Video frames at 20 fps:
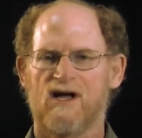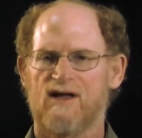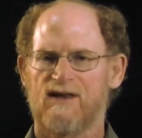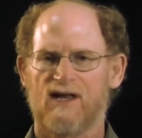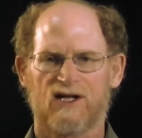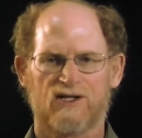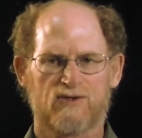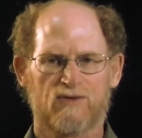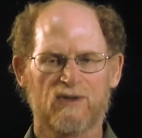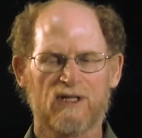
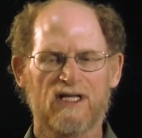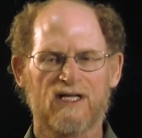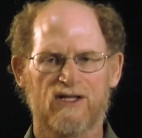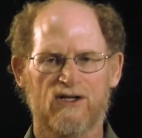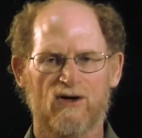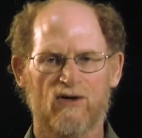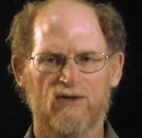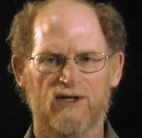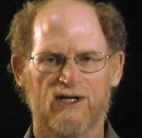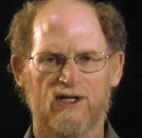that's really
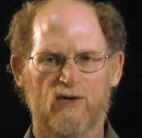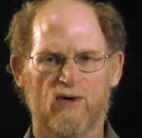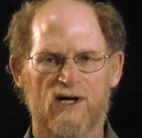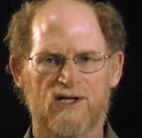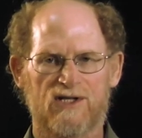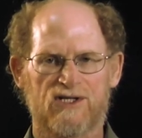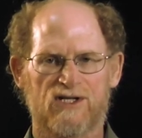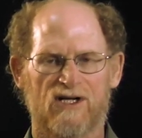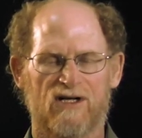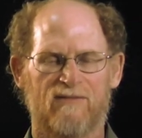the only
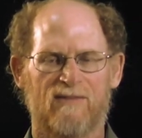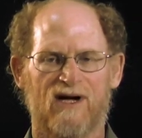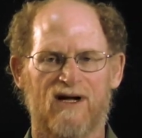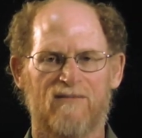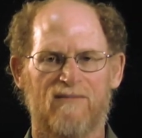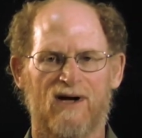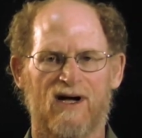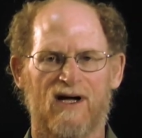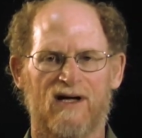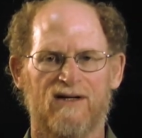question in my
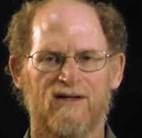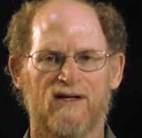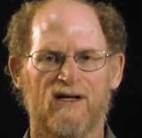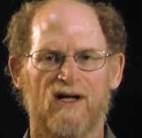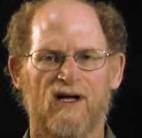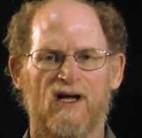mind.